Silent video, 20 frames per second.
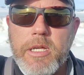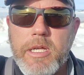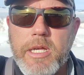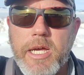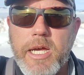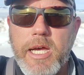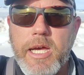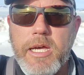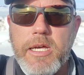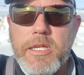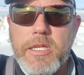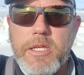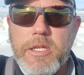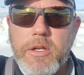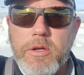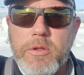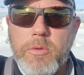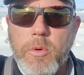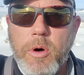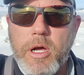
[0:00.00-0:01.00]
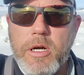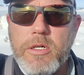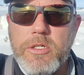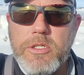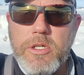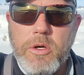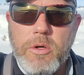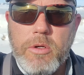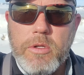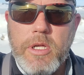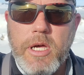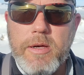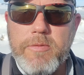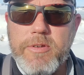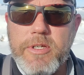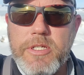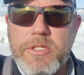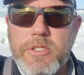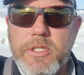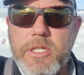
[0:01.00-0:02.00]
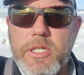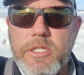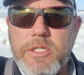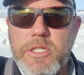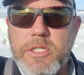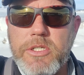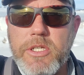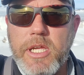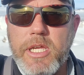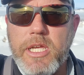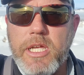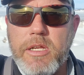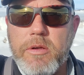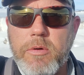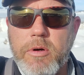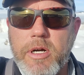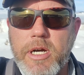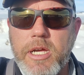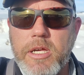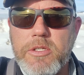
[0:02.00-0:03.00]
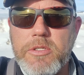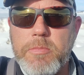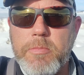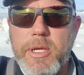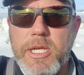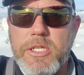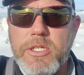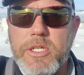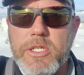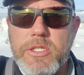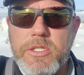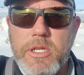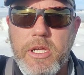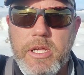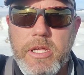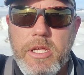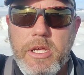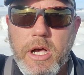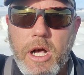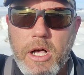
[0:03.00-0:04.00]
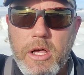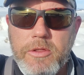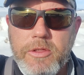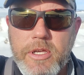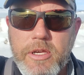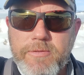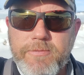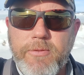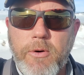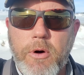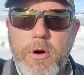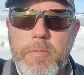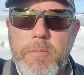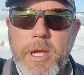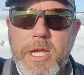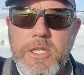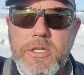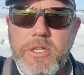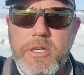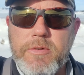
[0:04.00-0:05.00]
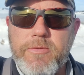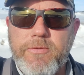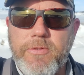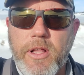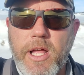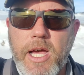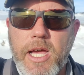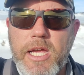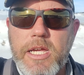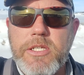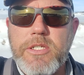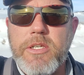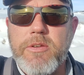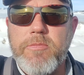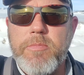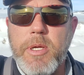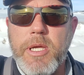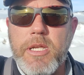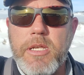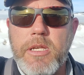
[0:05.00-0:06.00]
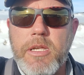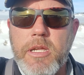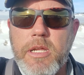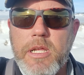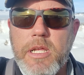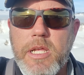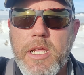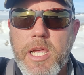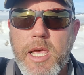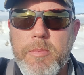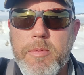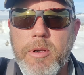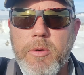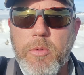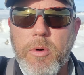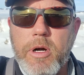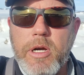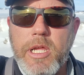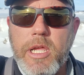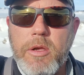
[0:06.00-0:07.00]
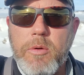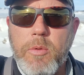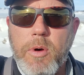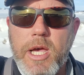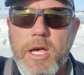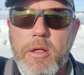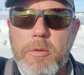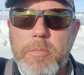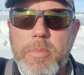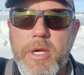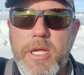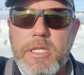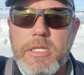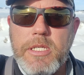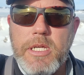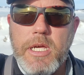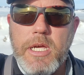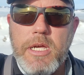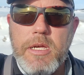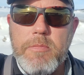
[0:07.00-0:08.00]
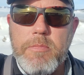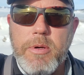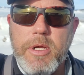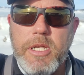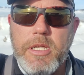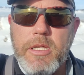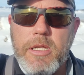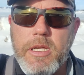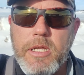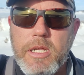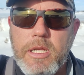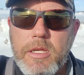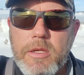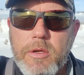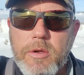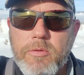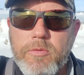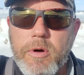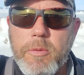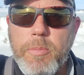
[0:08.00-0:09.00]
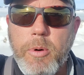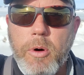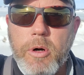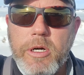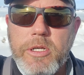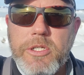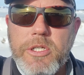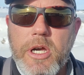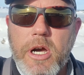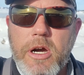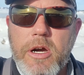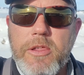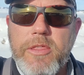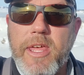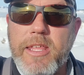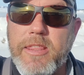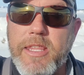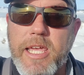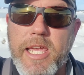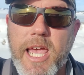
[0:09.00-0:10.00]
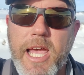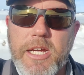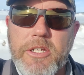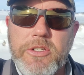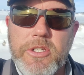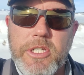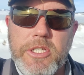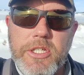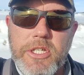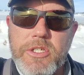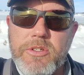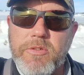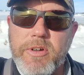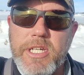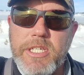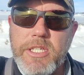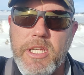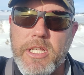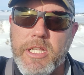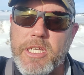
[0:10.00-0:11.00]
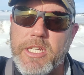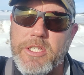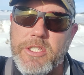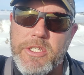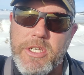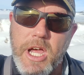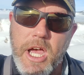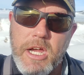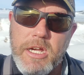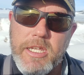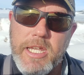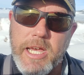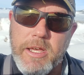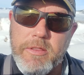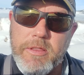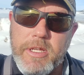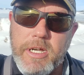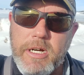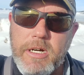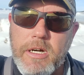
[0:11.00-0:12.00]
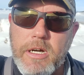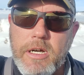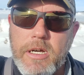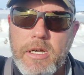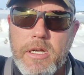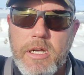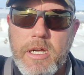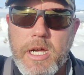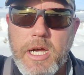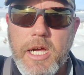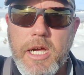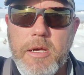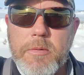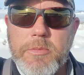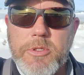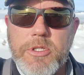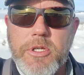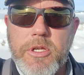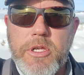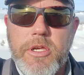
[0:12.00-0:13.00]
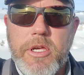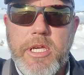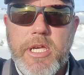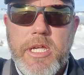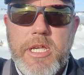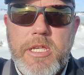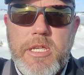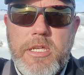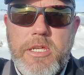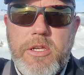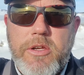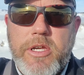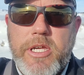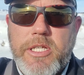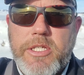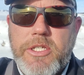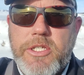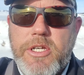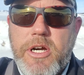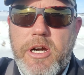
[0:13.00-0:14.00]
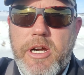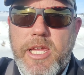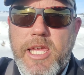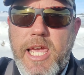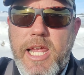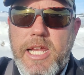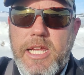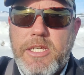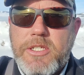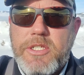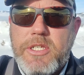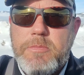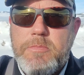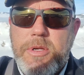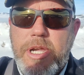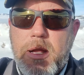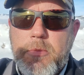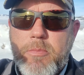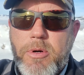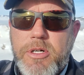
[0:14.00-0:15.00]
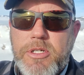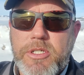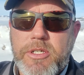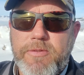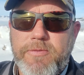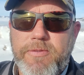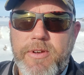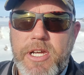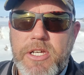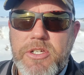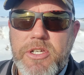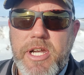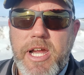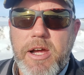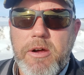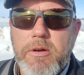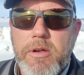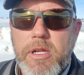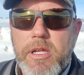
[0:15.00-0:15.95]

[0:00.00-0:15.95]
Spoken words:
You know, the water's cold, obviously, just like anywhere else. Midges, all the aforementioned flies have been working well, but reports are that they actually just recently stocked out there. So you can start getting some numbers of fish now.